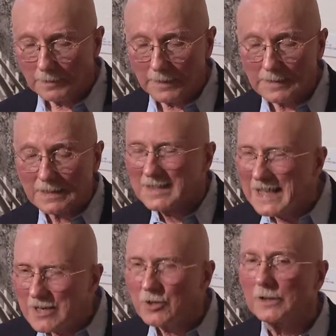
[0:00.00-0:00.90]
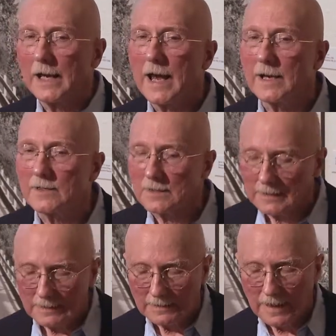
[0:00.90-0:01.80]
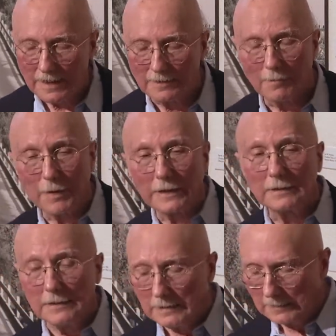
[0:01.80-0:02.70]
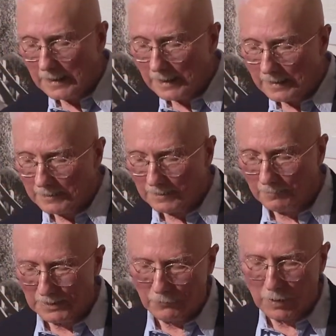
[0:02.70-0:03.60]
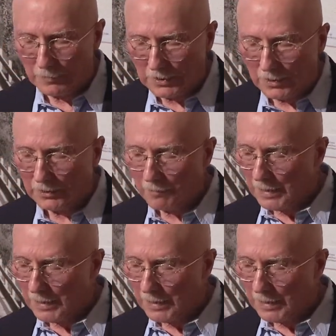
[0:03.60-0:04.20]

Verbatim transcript: this essentially has uh, the big, uh, the, what we call the